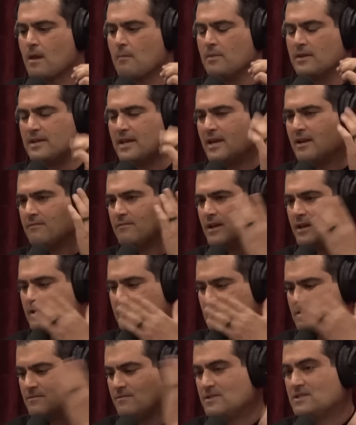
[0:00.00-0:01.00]
but they have
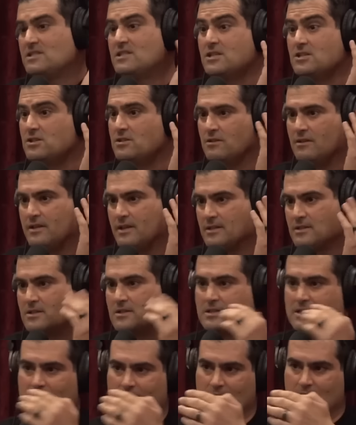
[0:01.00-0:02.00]
like these vestigial things
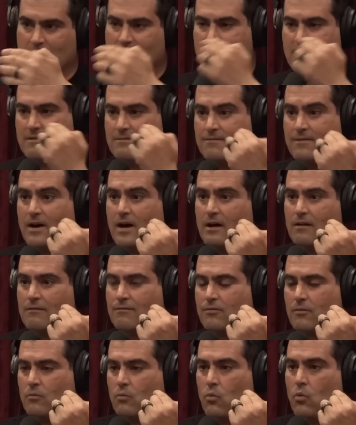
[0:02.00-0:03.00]
because they like
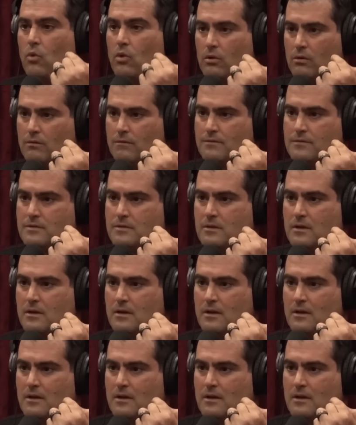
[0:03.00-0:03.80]
evolved from wolves.